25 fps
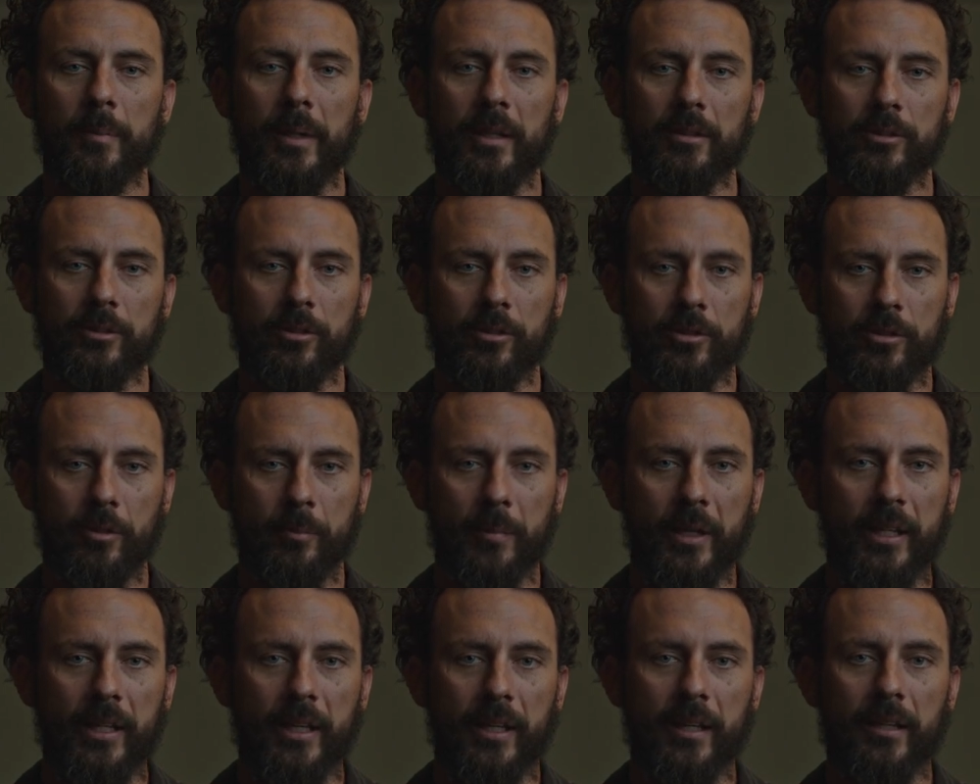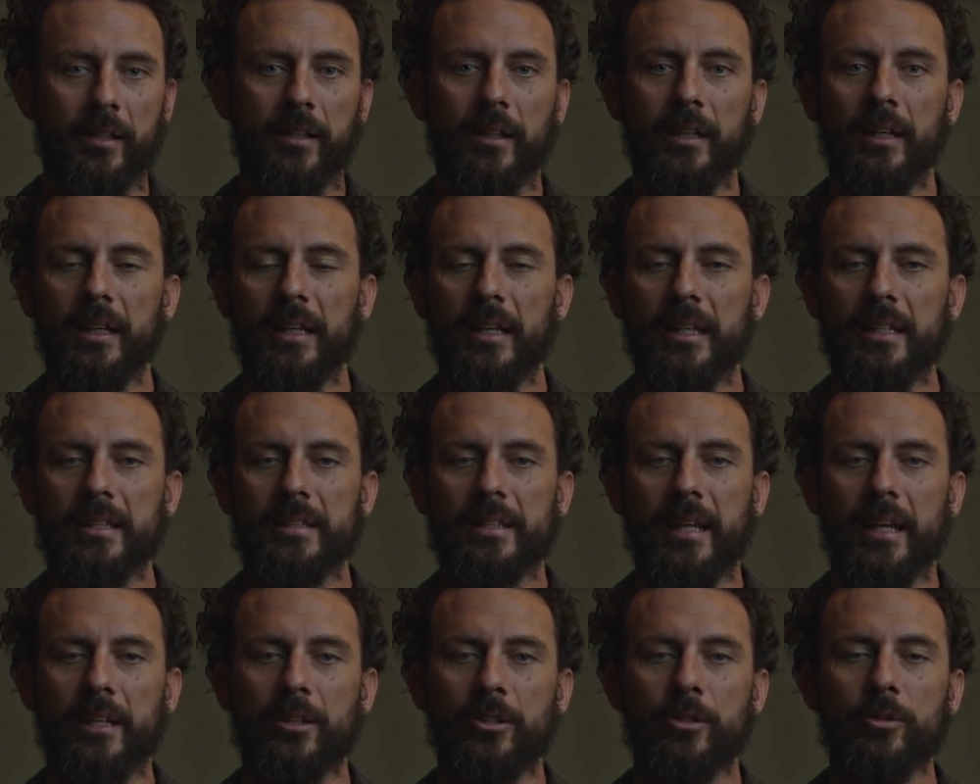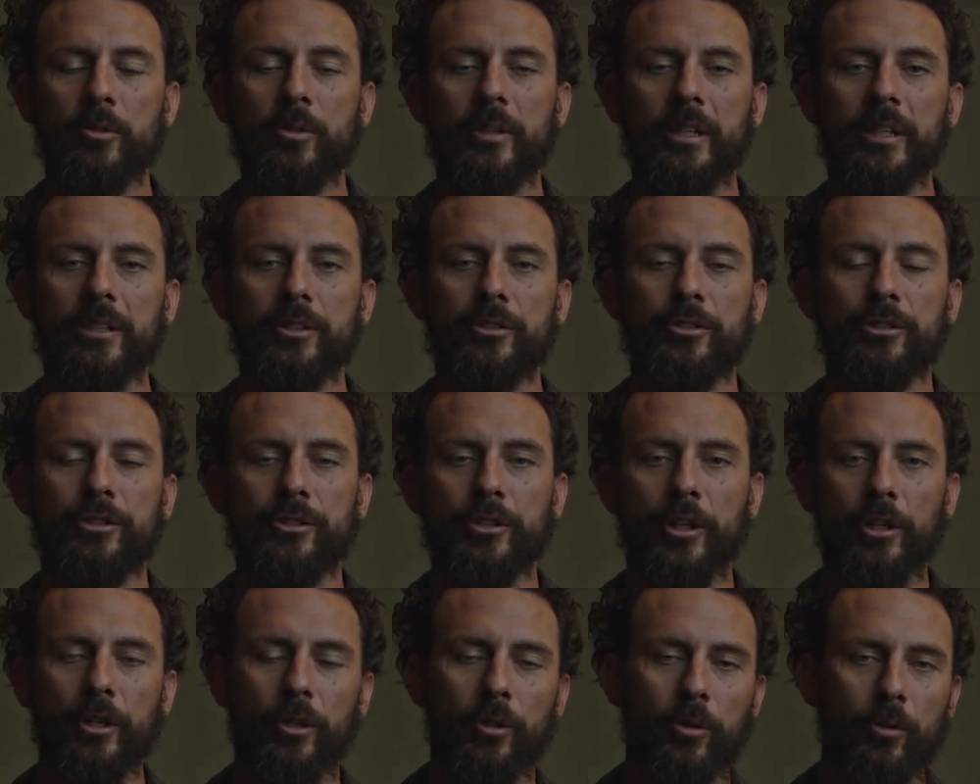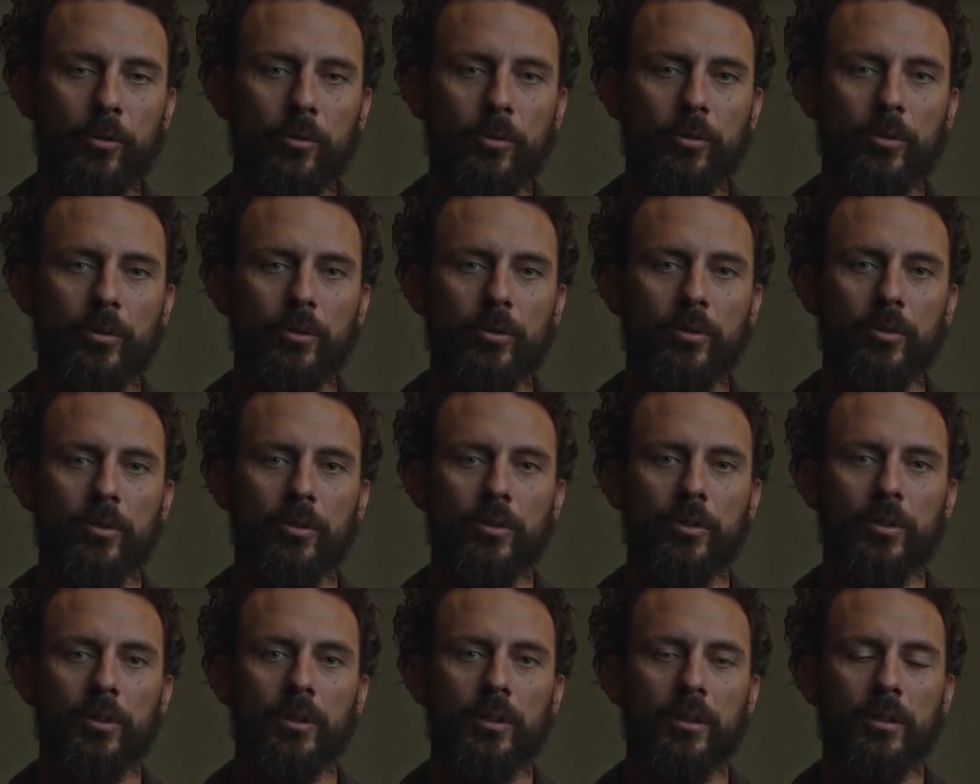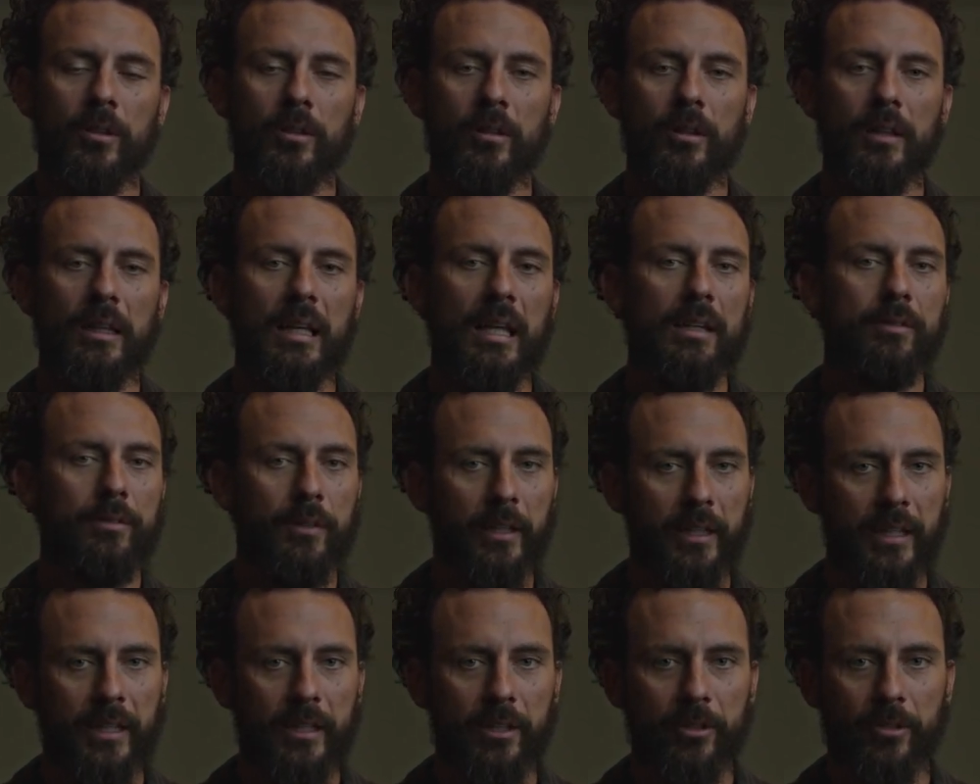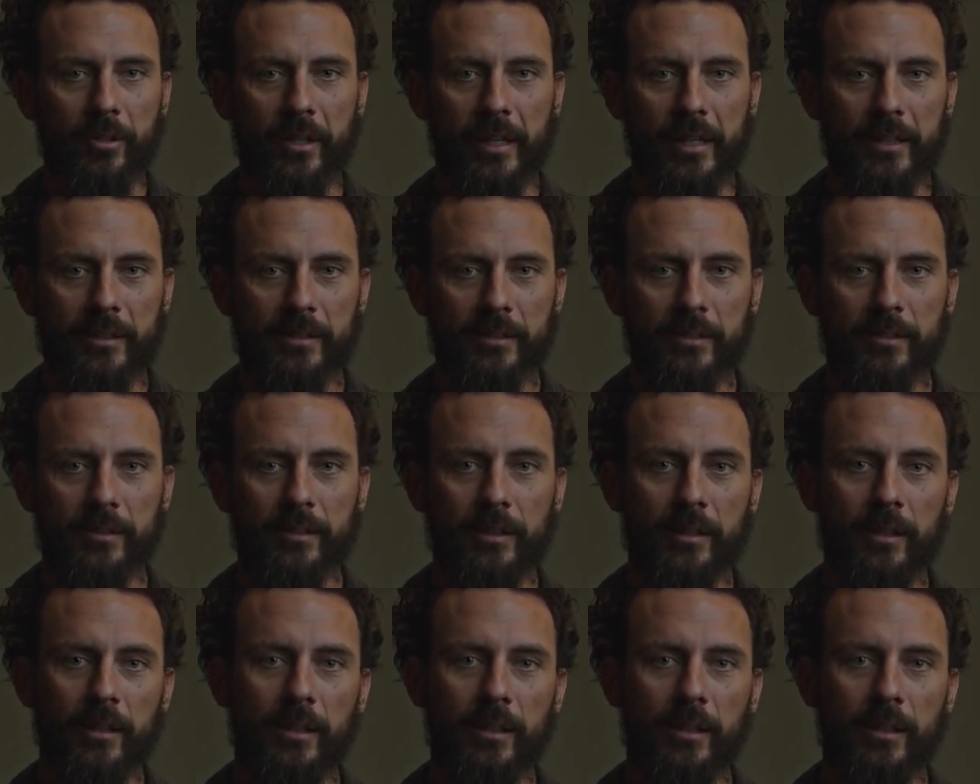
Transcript: about social media is that you can show level increase.